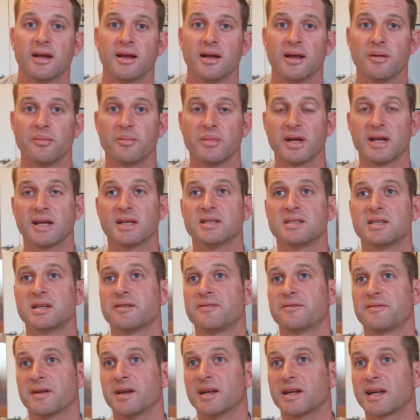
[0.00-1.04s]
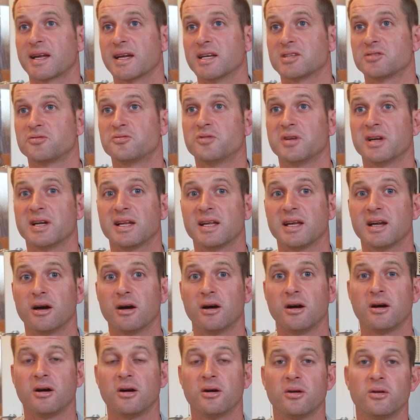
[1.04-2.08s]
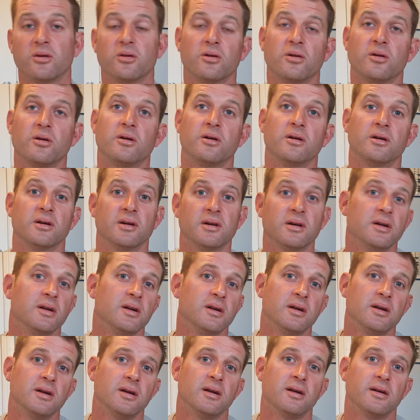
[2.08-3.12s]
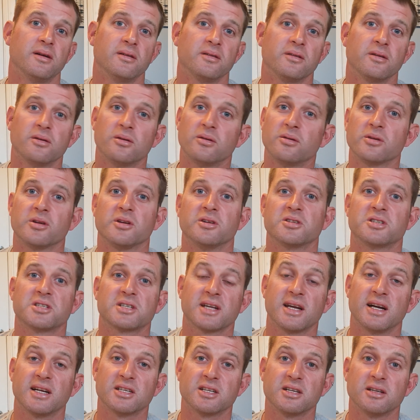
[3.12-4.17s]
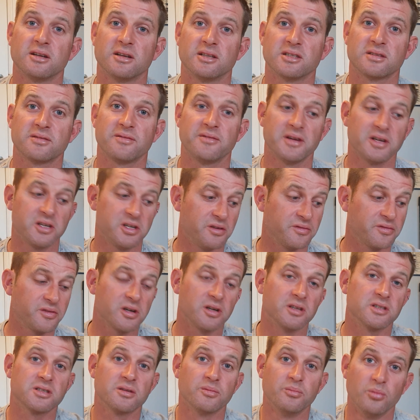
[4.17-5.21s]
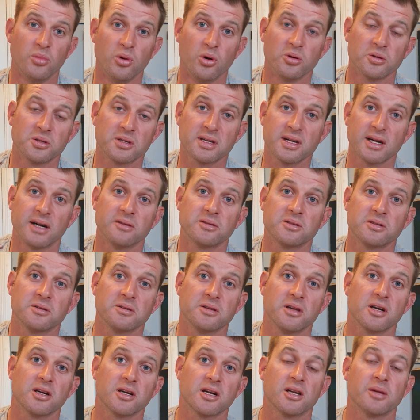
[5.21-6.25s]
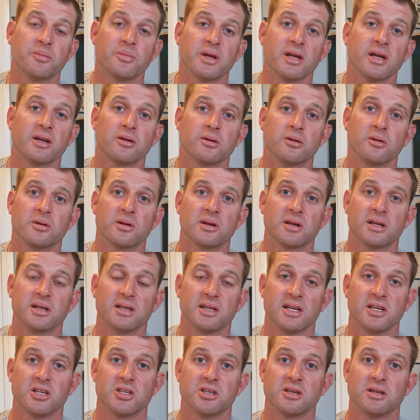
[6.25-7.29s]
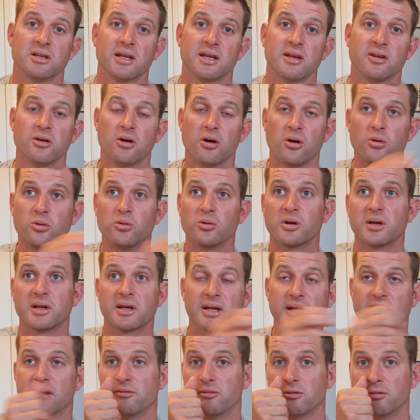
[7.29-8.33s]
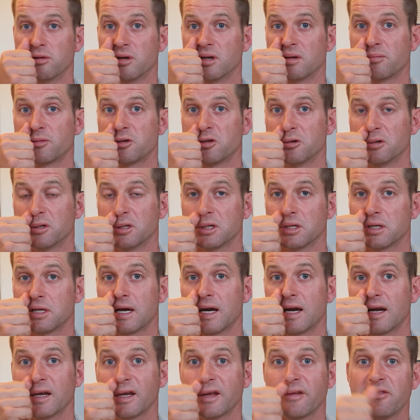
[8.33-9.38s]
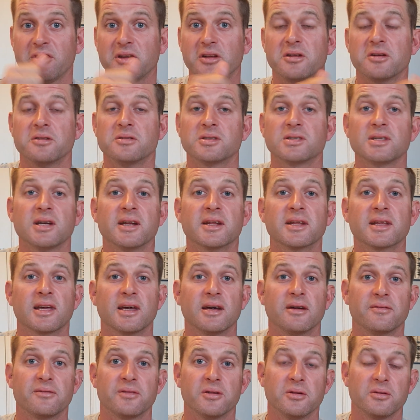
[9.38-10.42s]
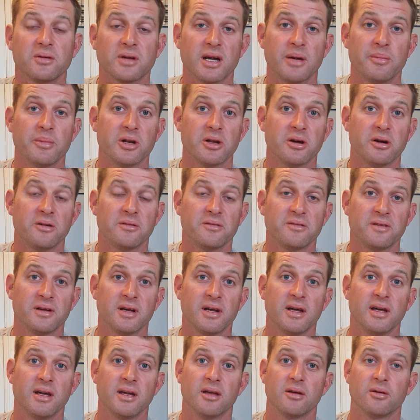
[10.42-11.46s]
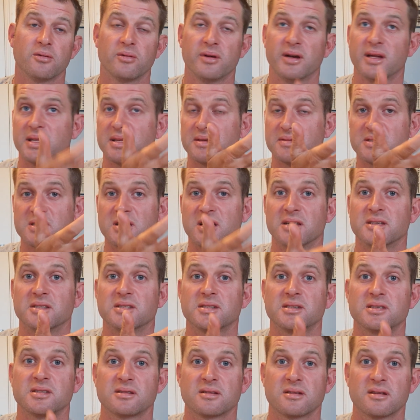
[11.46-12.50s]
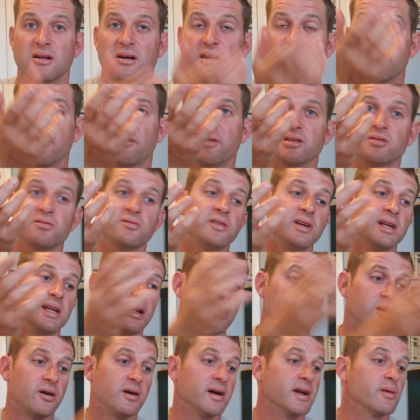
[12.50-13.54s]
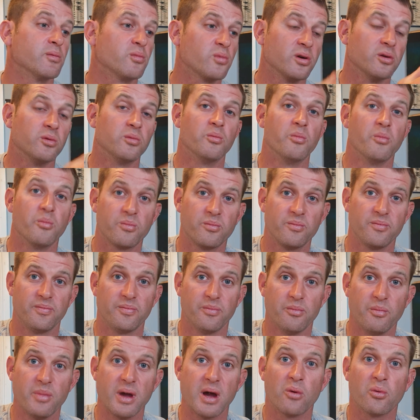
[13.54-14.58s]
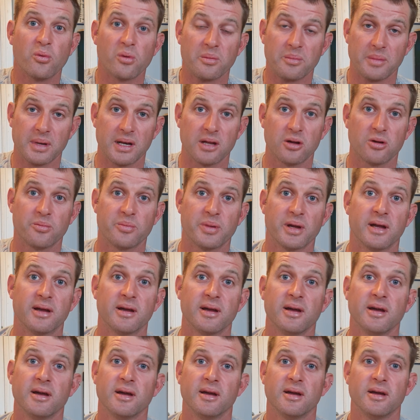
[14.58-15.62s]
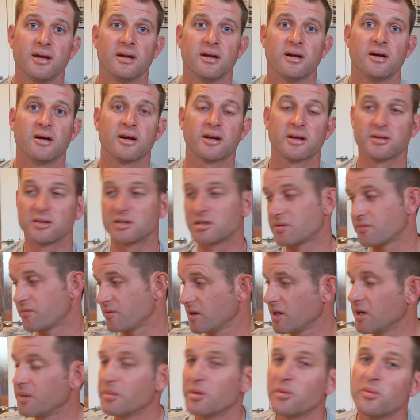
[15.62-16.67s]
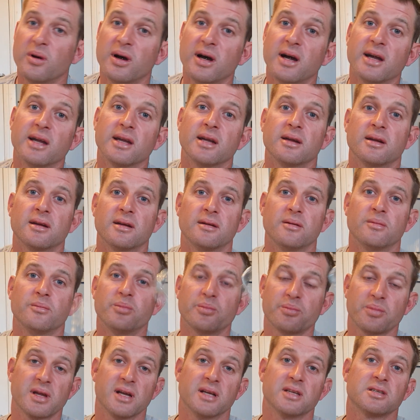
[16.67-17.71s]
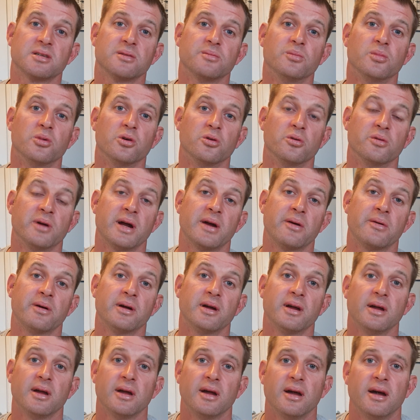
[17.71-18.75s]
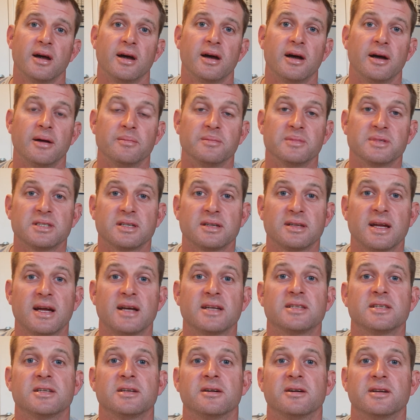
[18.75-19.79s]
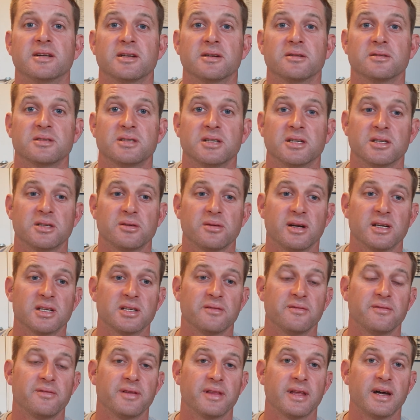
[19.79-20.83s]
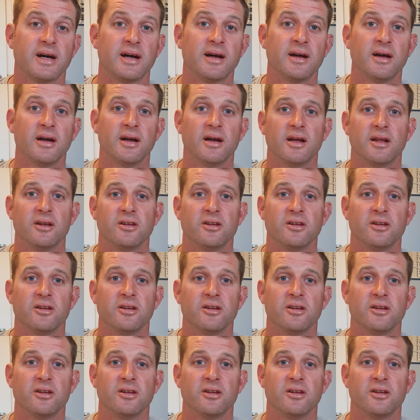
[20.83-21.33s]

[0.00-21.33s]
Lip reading: It means if it gets really hot or you're just catching lots of fish, you've got some more to go to that are going to be in good condition. They're not all going to get ruined during the day. And if you do start to get a few coming off where the sun's, like, if it's really hot, it will melt them a little bit. I could just throw them away, get some more out. So that's the ideal situation for that.